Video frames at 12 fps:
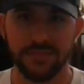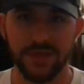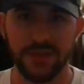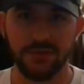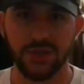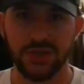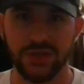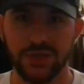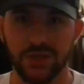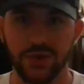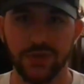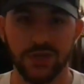There was just a
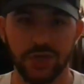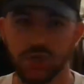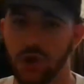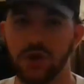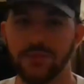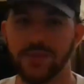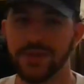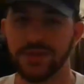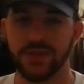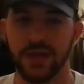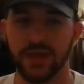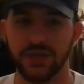certain charm and
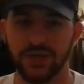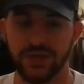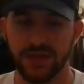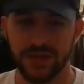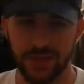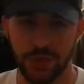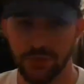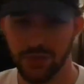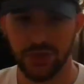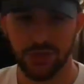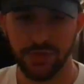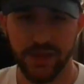nostalgia that the
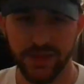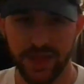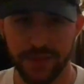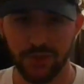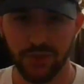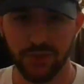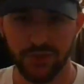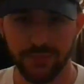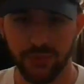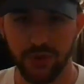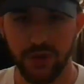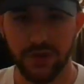original Planet of the Apes trilogy
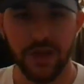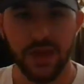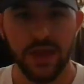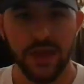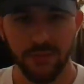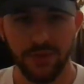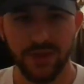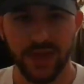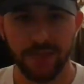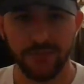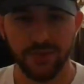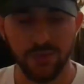brought when it
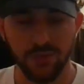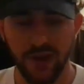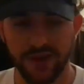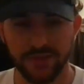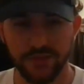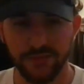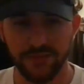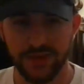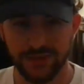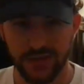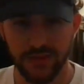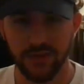came to their practical
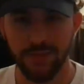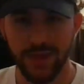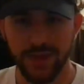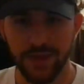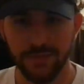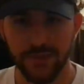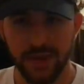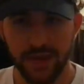effects and their makeup